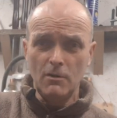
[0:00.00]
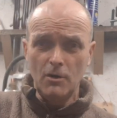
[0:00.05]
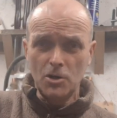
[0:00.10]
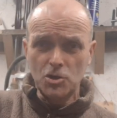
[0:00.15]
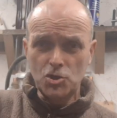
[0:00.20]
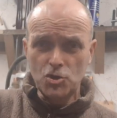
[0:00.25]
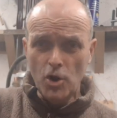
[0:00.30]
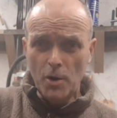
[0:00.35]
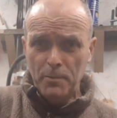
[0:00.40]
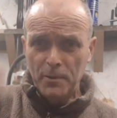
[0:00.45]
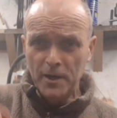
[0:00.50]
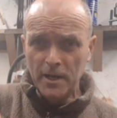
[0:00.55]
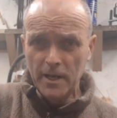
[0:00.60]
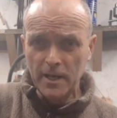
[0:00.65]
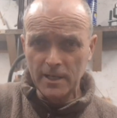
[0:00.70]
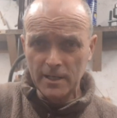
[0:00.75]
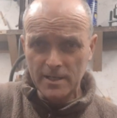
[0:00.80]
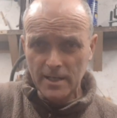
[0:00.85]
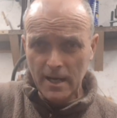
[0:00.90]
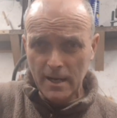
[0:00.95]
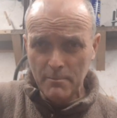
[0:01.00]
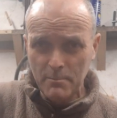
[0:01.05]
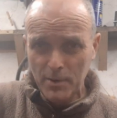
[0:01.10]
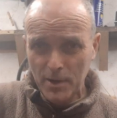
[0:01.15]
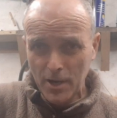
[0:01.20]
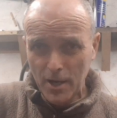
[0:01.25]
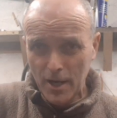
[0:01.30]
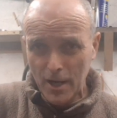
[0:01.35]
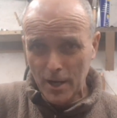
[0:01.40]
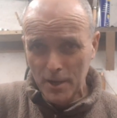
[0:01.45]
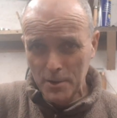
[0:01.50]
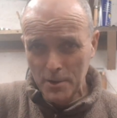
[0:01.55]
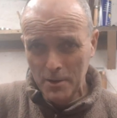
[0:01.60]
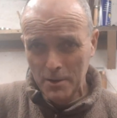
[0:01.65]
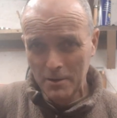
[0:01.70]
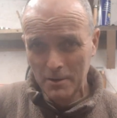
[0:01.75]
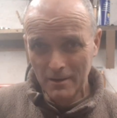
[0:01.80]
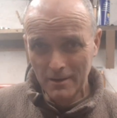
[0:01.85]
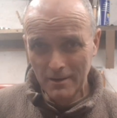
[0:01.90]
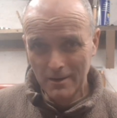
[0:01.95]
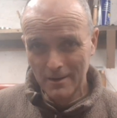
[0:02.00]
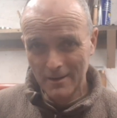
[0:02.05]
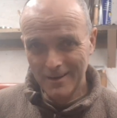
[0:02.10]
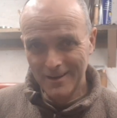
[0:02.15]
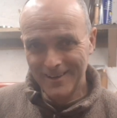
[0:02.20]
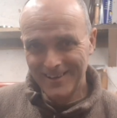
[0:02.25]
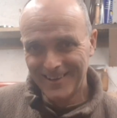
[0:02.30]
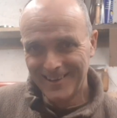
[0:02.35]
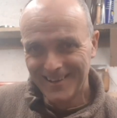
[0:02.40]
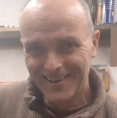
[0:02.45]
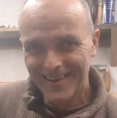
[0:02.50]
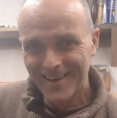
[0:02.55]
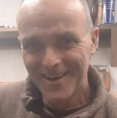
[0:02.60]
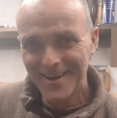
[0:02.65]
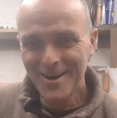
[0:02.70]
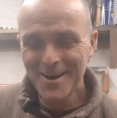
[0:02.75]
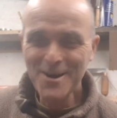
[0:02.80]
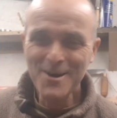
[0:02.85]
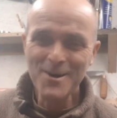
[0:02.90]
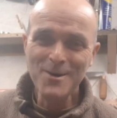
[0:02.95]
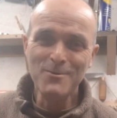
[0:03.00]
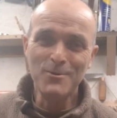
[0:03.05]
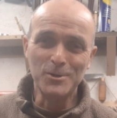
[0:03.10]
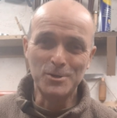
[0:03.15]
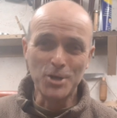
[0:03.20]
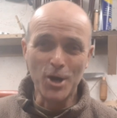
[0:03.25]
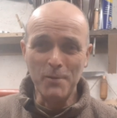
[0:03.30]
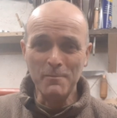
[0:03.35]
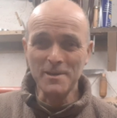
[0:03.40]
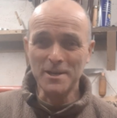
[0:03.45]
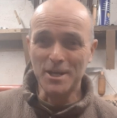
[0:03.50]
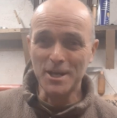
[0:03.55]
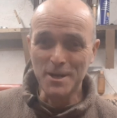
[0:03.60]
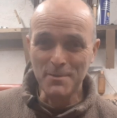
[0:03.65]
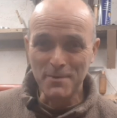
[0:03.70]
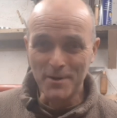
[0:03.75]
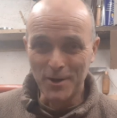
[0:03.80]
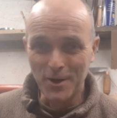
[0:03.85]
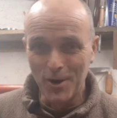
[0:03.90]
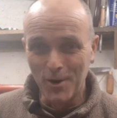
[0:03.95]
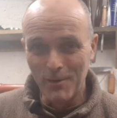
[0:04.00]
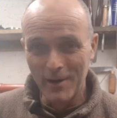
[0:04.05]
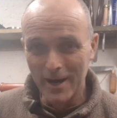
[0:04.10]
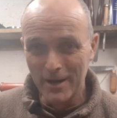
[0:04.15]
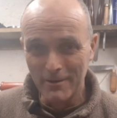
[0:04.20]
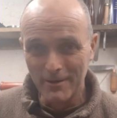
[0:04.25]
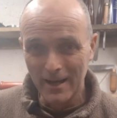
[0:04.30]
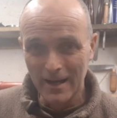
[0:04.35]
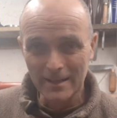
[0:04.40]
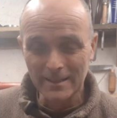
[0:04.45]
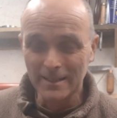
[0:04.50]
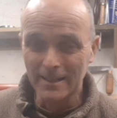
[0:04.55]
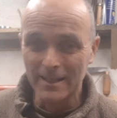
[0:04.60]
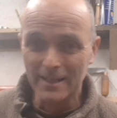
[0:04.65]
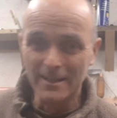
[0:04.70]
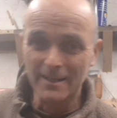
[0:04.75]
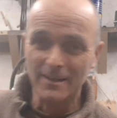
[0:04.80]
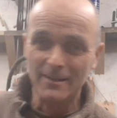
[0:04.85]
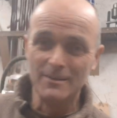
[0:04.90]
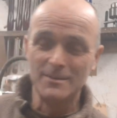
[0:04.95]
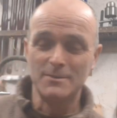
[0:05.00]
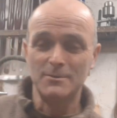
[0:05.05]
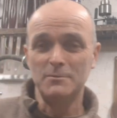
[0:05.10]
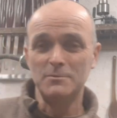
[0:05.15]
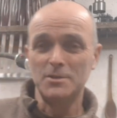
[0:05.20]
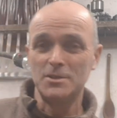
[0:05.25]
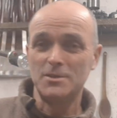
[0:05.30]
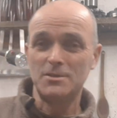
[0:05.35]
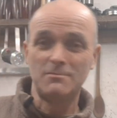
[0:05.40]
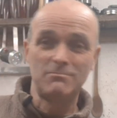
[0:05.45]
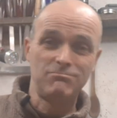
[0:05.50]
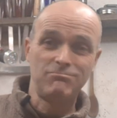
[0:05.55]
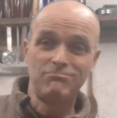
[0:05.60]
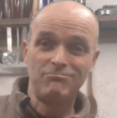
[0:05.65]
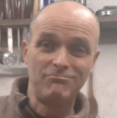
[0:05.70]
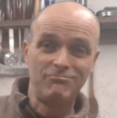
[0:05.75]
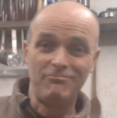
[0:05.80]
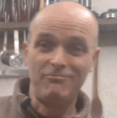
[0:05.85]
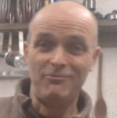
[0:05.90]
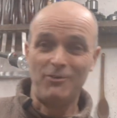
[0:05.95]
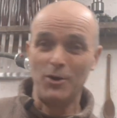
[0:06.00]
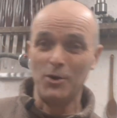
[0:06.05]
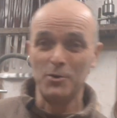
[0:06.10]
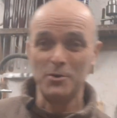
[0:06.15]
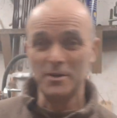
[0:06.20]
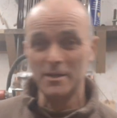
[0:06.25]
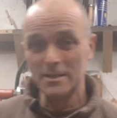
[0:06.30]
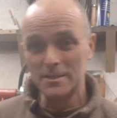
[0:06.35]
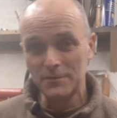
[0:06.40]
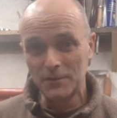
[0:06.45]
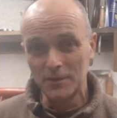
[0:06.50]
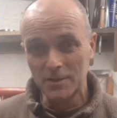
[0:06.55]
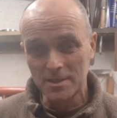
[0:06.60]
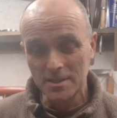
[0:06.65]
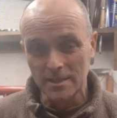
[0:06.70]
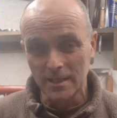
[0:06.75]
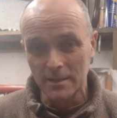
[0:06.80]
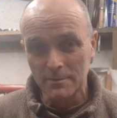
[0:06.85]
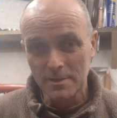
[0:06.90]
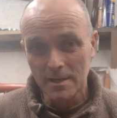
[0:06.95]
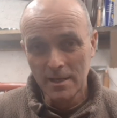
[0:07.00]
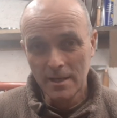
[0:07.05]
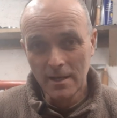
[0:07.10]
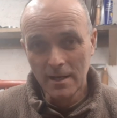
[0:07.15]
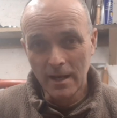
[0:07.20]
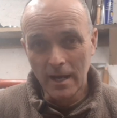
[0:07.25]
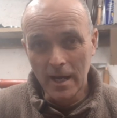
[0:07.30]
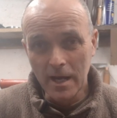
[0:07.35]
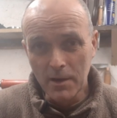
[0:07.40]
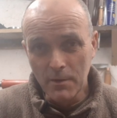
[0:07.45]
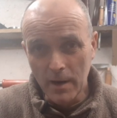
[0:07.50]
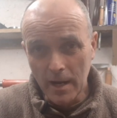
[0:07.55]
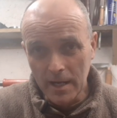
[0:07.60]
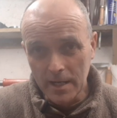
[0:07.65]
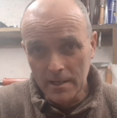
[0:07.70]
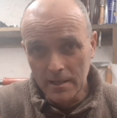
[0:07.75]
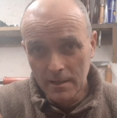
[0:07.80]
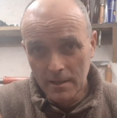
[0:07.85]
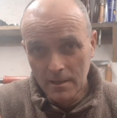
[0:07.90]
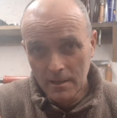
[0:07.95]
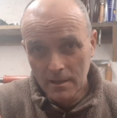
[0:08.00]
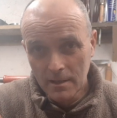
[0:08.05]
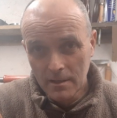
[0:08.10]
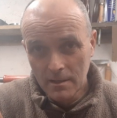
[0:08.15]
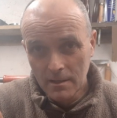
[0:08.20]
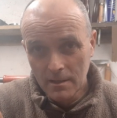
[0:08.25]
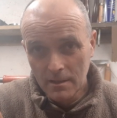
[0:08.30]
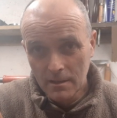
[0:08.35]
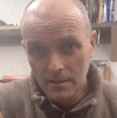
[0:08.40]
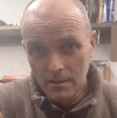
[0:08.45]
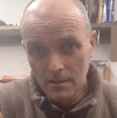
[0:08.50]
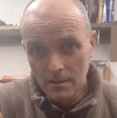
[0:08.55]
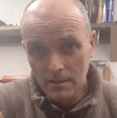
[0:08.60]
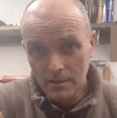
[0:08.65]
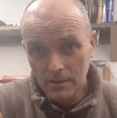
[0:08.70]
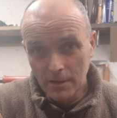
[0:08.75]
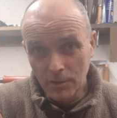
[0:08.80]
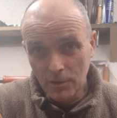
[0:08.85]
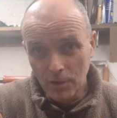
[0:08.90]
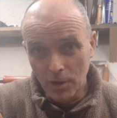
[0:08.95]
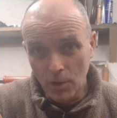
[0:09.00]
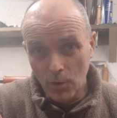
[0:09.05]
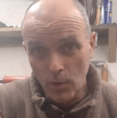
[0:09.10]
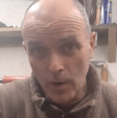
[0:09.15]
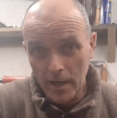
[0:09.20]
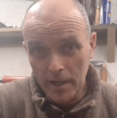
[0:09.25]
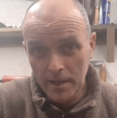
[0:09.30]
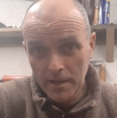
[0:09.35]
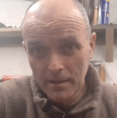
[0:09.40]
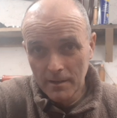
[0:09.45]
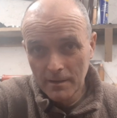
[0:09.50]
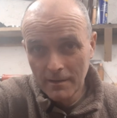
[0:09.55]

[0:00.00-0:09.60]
drop a link down below. Well, Tommy Cooper got away with that, didn't he? You know, so I'm just following his footsteps. Anyway, don't go away.